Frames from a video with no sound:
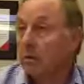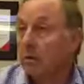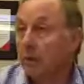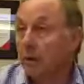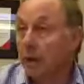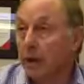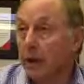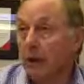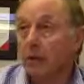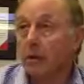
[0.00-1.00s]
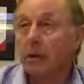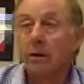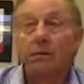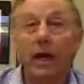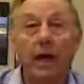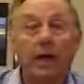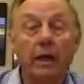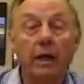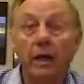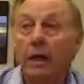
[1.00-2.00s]
to do this. Fine.
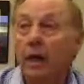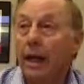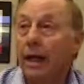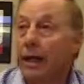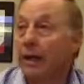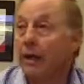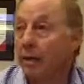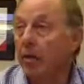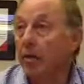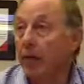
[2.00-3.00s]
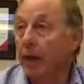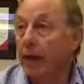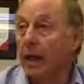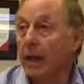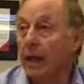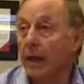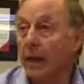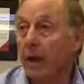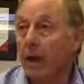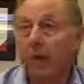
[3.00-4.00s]
I need to, when I come out
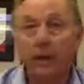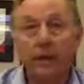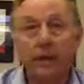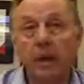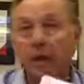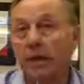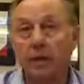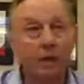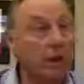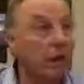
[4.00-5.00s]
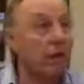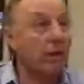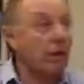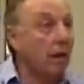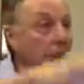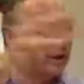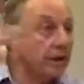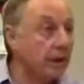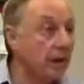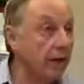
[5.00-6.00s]
there, I don't want to see all this clutter and all
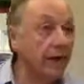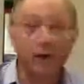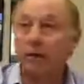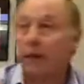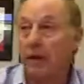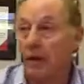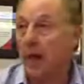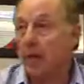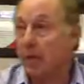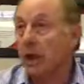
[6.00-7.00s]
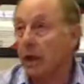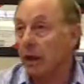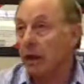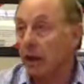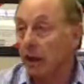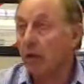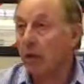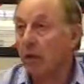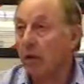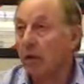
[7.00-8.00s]
this stuff laying around the job site. I
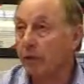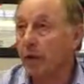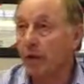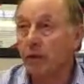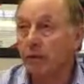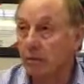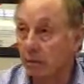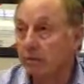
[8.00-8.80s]
want it to look professional.